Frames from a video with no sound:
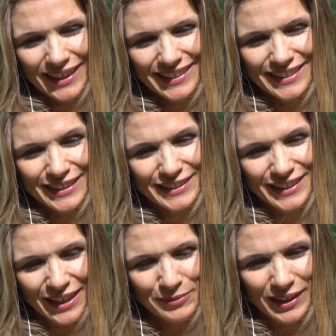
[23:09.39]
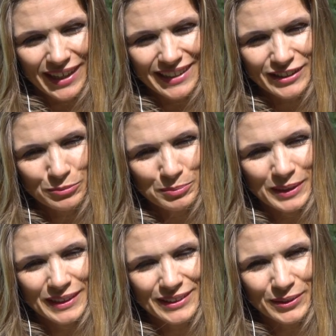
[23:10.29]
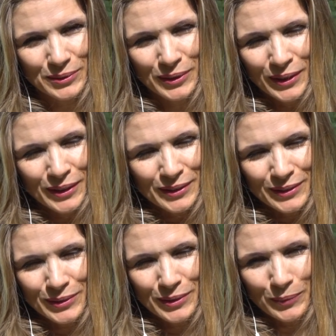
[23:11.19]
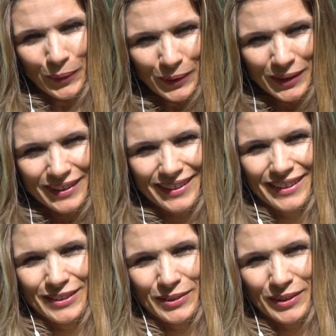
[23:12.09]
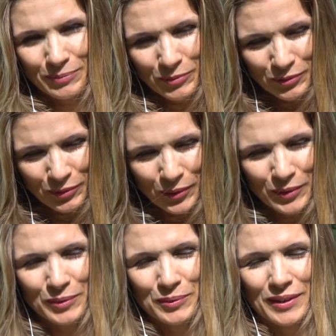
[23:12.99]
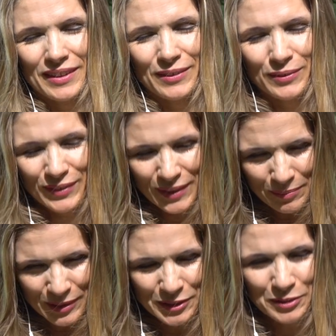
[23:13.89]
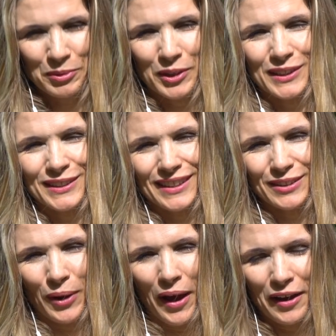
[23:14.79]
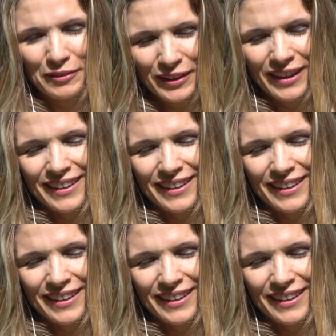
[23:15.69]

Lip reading: It's in a sign where it likes to be, so you can work and you can move forward with the ambitious projects that you have.